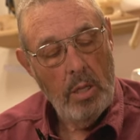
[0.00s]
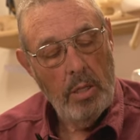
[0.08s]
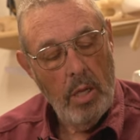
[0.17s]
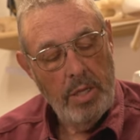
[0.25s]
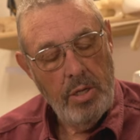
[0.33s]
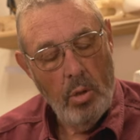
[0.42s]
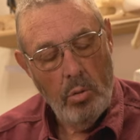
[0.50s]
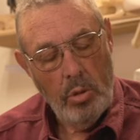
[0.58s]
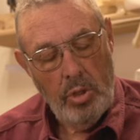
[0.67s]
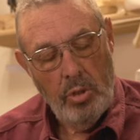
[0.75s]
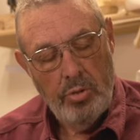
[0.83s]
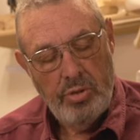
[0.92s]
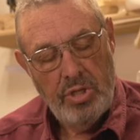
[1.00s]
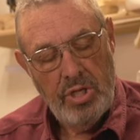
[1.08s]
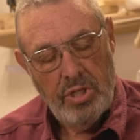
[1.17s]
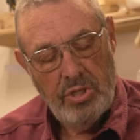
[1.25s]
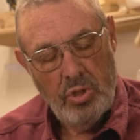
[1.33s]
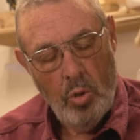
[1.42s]
Now, I don't use
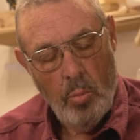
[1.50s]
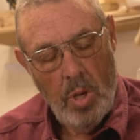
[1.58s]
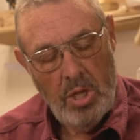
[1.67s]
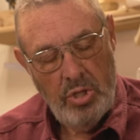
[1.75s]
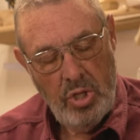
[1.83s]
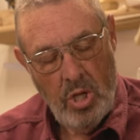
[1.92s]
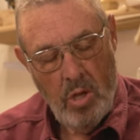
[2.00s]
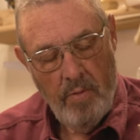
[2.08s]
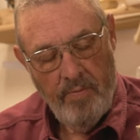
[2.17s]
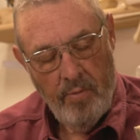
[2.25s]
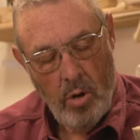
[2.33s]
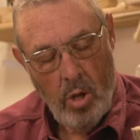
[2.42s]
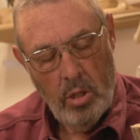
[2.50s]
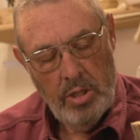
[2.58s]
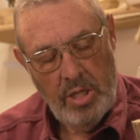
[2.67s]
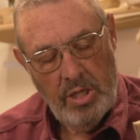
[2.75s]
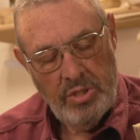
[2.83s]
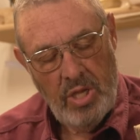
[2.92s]
this so much for all
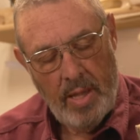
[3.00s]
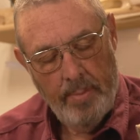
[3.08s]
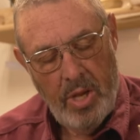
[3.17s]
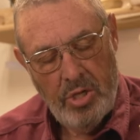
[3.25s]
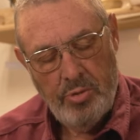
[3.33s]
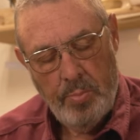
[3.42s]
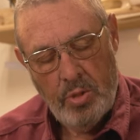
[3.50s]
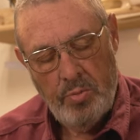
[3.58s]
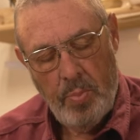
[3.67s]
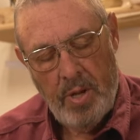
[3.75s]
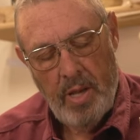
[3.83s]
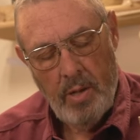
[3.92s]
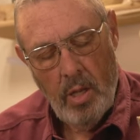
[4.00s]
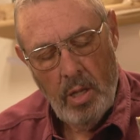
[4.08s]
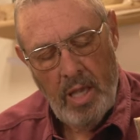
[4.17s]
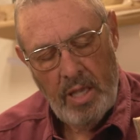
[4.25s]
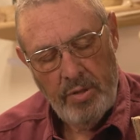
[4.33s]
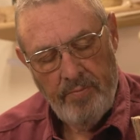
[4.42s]
the exact measurements, but I
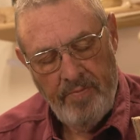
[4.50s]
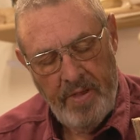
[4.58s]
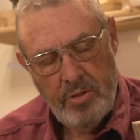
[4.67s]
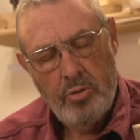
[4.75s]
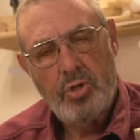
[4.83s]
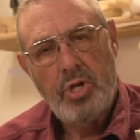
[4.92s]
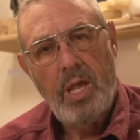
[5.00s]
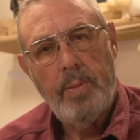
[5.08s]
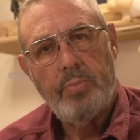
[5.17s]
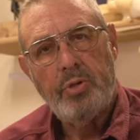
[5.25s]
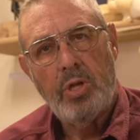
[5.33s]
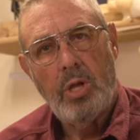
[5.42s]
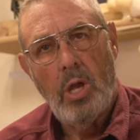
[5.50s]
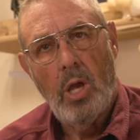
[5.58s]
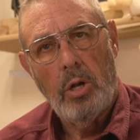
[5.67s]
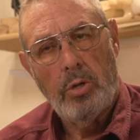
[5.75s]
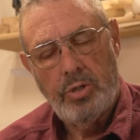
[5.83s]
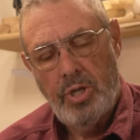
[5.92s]
look at feather shapes and
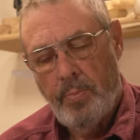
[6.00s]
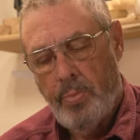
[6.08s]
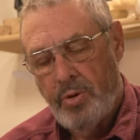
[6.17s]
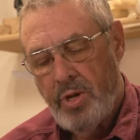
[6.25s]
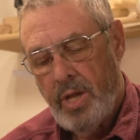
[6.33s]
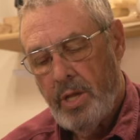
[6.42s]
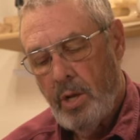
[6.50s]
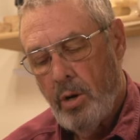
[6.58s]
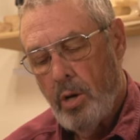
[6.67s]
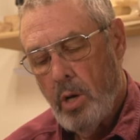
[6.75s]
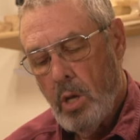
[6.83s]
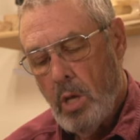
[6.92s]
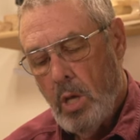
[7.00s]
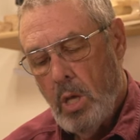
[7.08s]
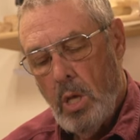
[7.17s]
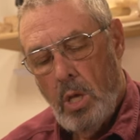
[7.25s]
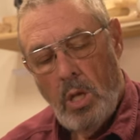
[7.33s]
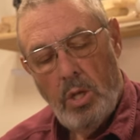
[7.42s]
colors in particular.
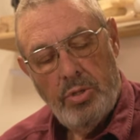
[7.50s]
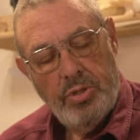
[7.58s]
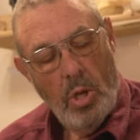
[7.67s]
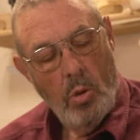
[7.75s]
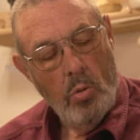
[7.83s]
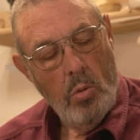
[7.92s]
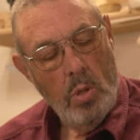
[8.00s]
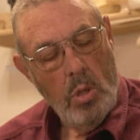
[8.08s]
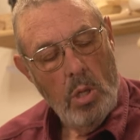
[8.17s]
So,